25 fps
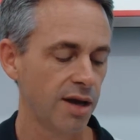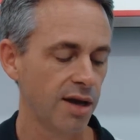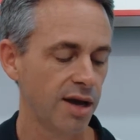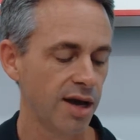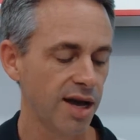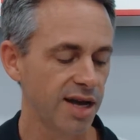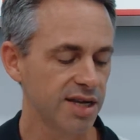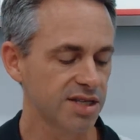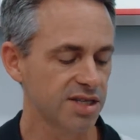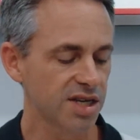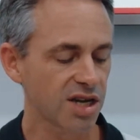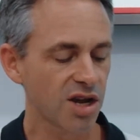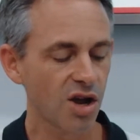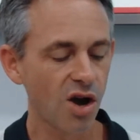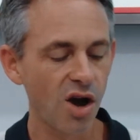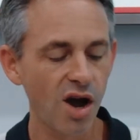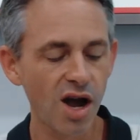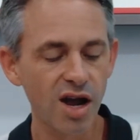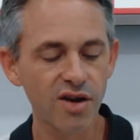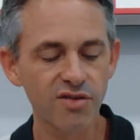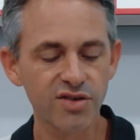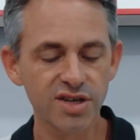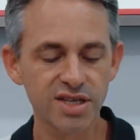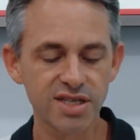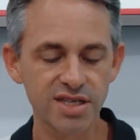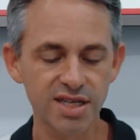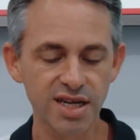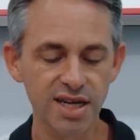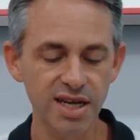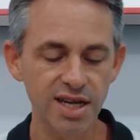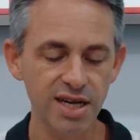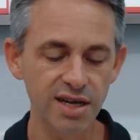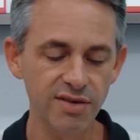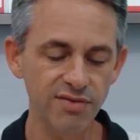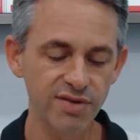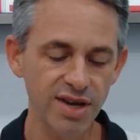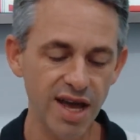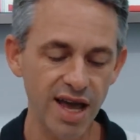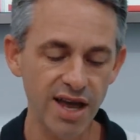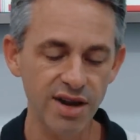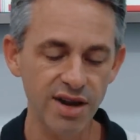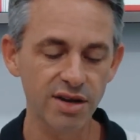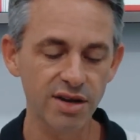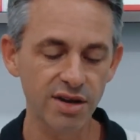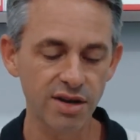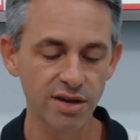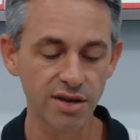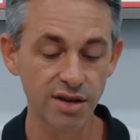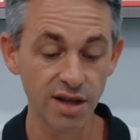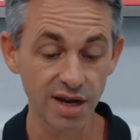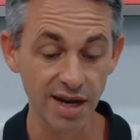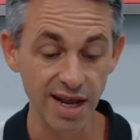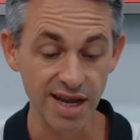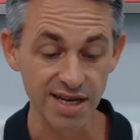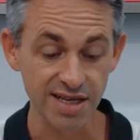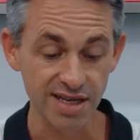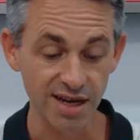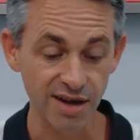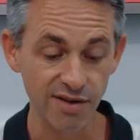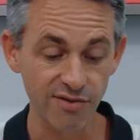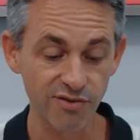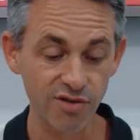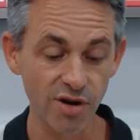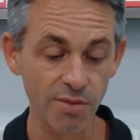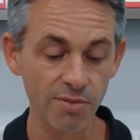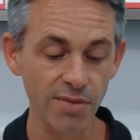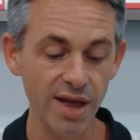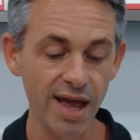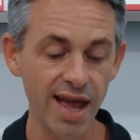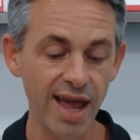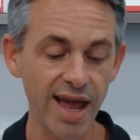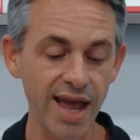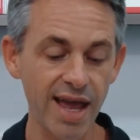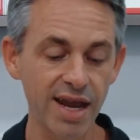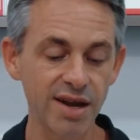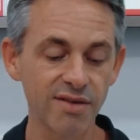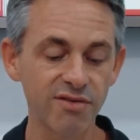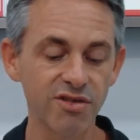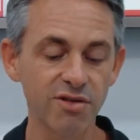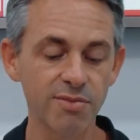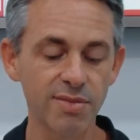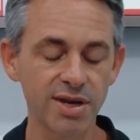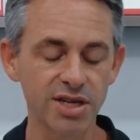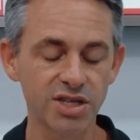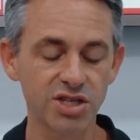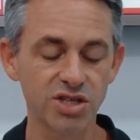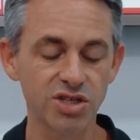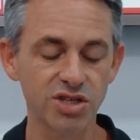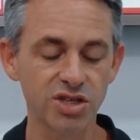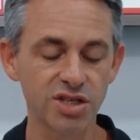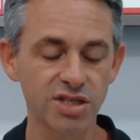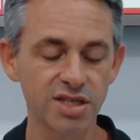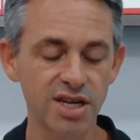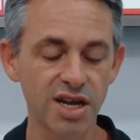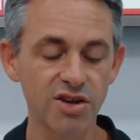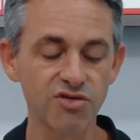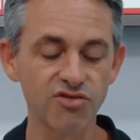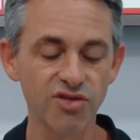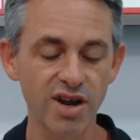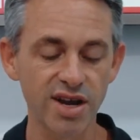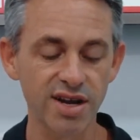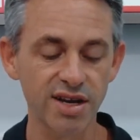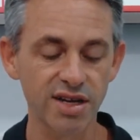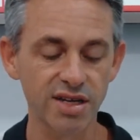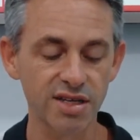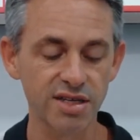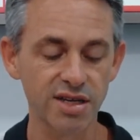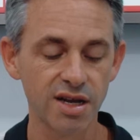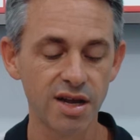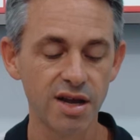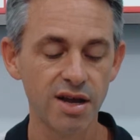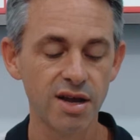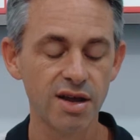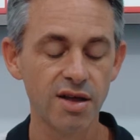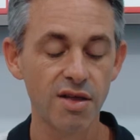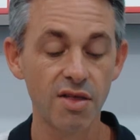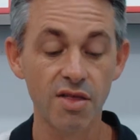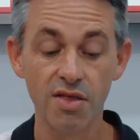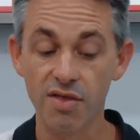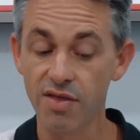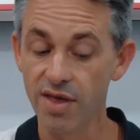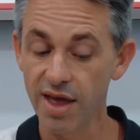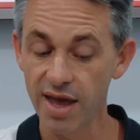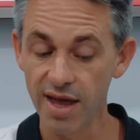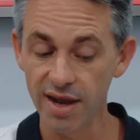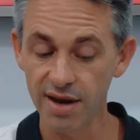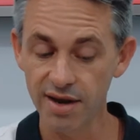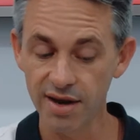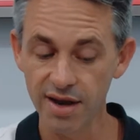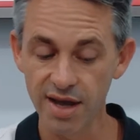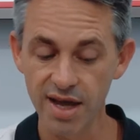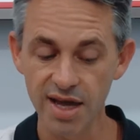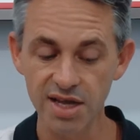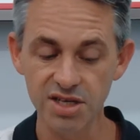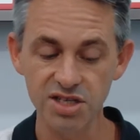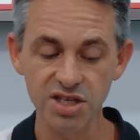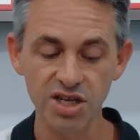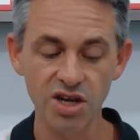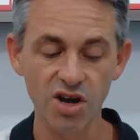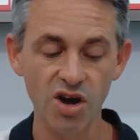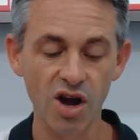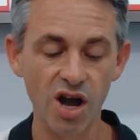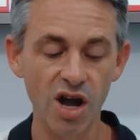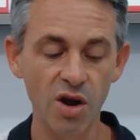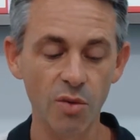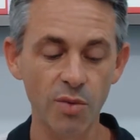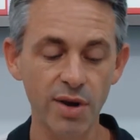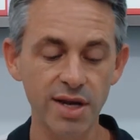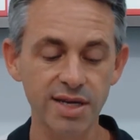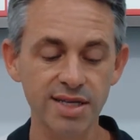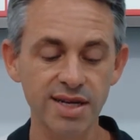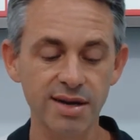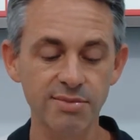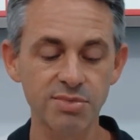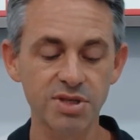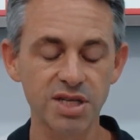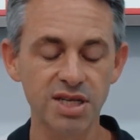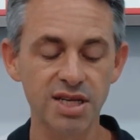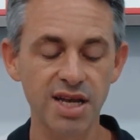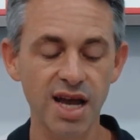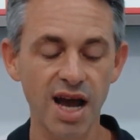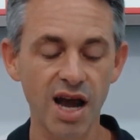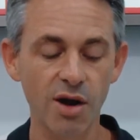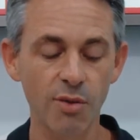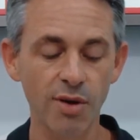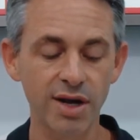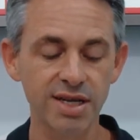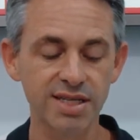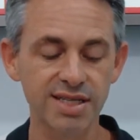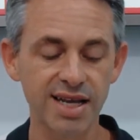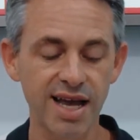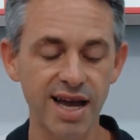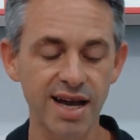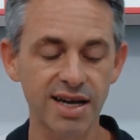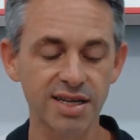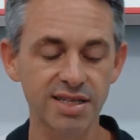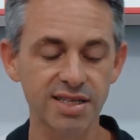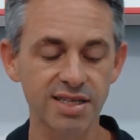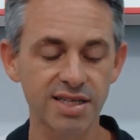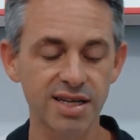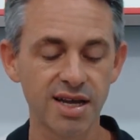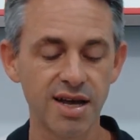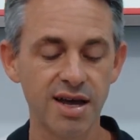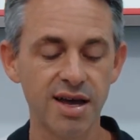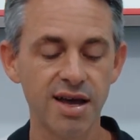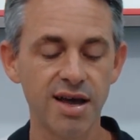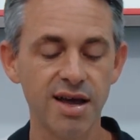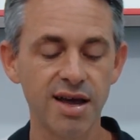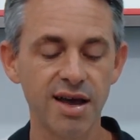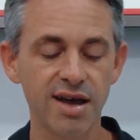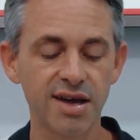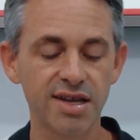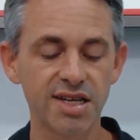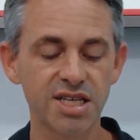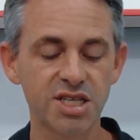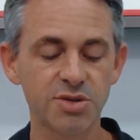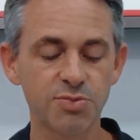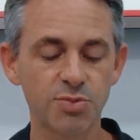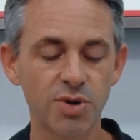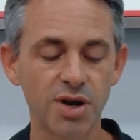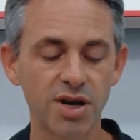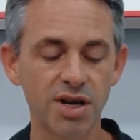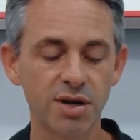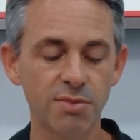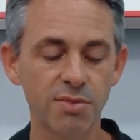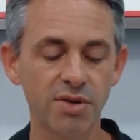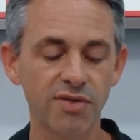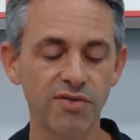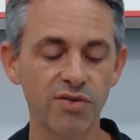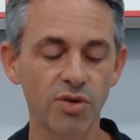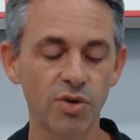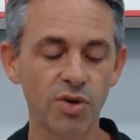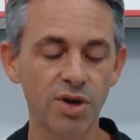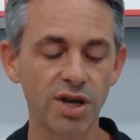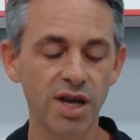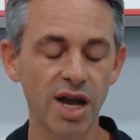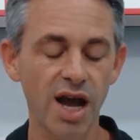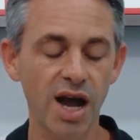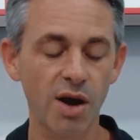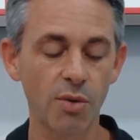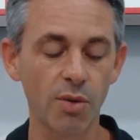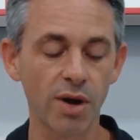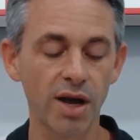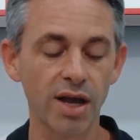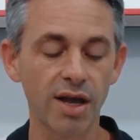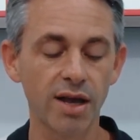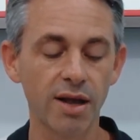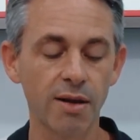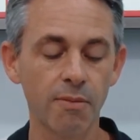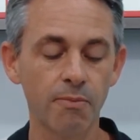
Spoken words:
Hezekiah received the letter from the hand of the messengers and read it. Then Hezekiah went up to Yahweh's house and spread it before Yahweh.